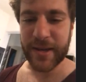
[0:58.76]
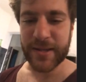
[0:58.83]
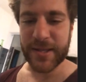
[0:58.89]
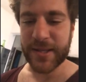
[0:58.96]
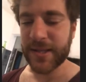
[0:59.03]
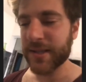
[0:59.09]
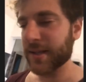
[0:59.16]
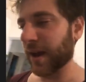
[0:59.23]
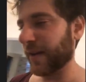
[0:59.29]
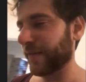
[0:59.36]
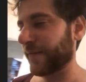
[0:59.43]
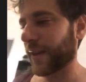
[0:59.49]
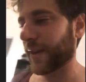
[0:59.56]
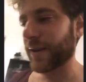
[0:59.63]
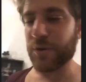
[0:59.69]

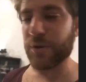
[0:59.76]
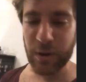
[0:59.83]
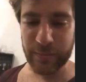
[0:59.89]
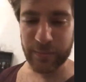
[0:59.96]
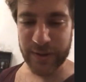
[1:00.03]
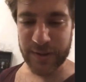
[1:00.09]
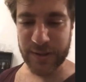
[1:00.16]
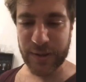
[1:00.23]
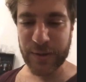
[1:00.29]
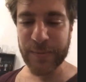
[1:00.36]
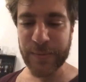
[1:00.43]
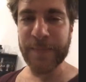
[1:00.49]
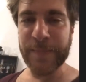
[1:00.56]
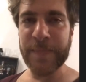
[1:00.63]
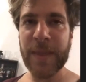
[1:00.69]
stuff that you normally
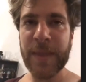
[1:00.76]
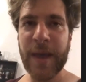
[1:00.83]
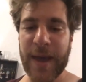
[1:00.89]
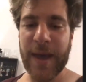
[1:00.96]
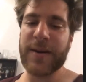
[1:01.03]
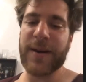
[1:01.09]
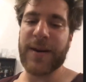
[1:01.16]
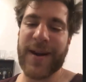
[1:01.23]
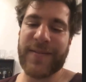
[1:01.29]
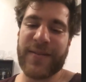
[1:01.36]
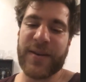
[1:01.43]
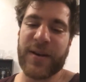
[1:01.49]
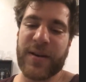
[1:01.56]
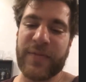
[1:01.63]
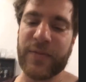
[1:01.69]
do, and you're not
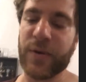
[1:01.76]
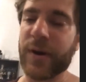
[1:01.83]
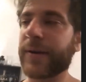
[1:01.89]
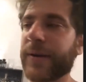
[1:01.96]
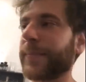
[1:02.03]
even here for it.